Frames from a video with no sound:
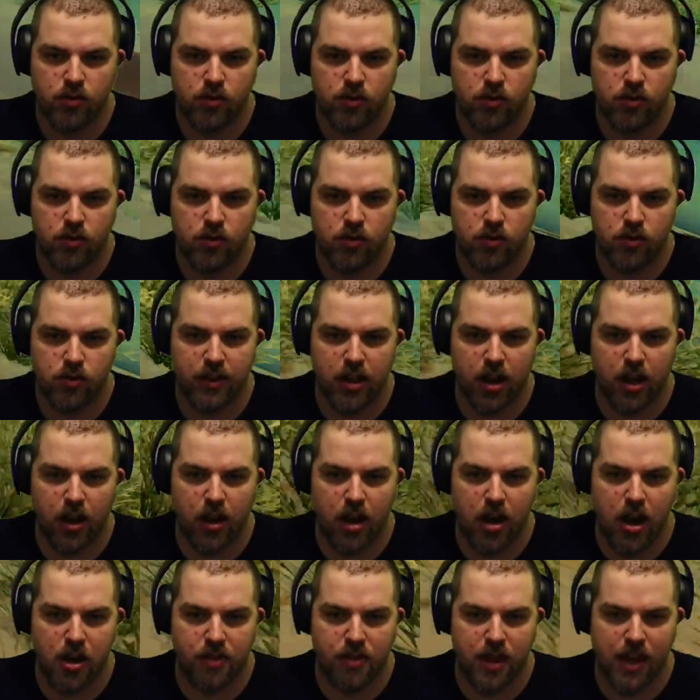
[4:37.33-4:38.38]
I don't, I don't,
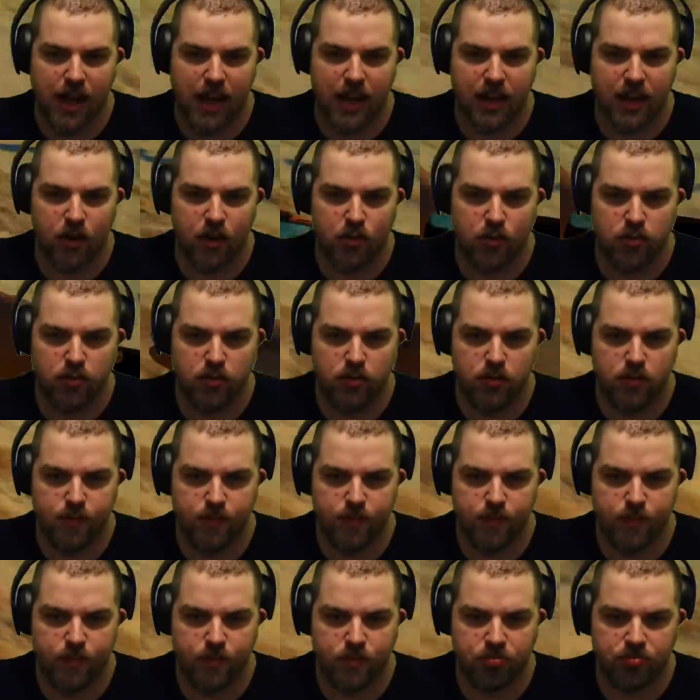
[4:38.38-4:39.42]
I don't think I do.
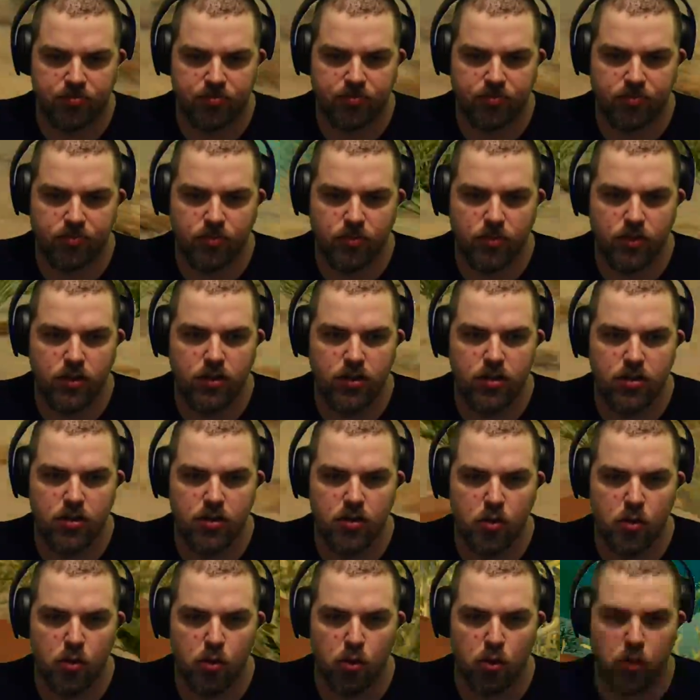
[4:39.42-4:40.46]

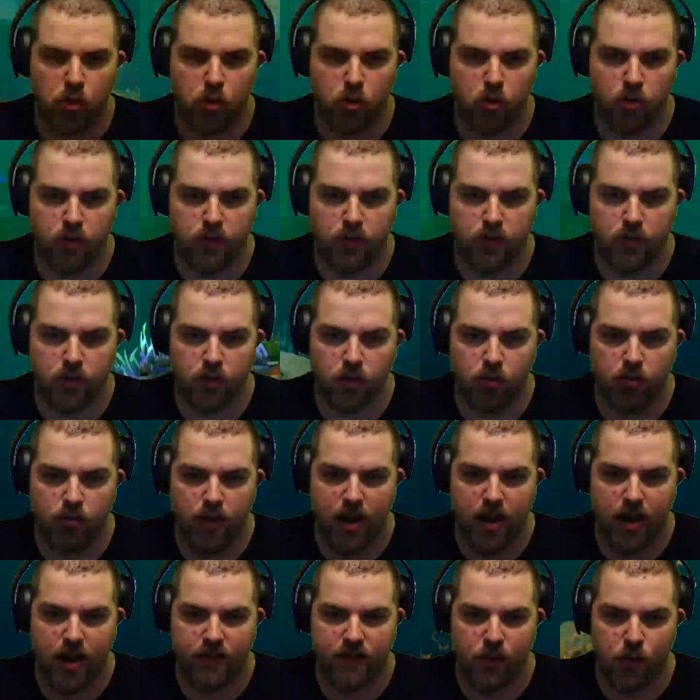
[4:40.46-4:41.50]
Ooh, quartz. Ooh,
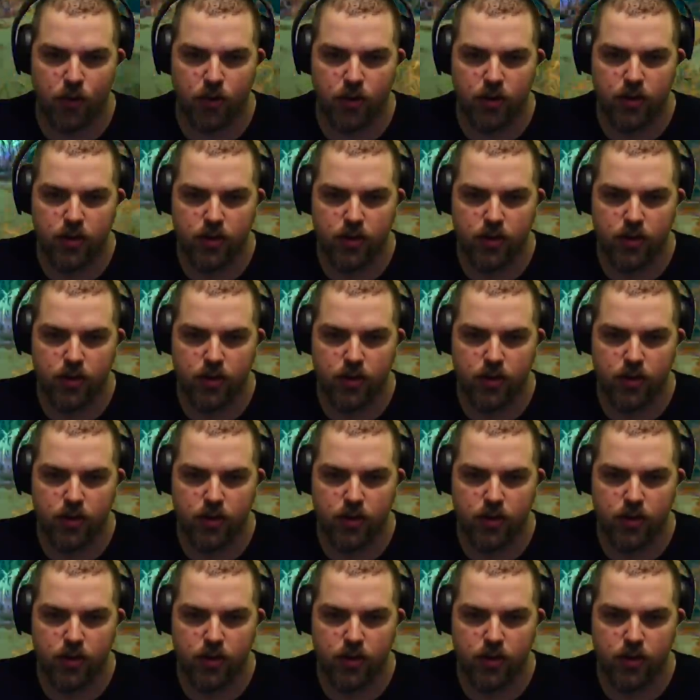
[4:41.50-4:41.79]
wait, food.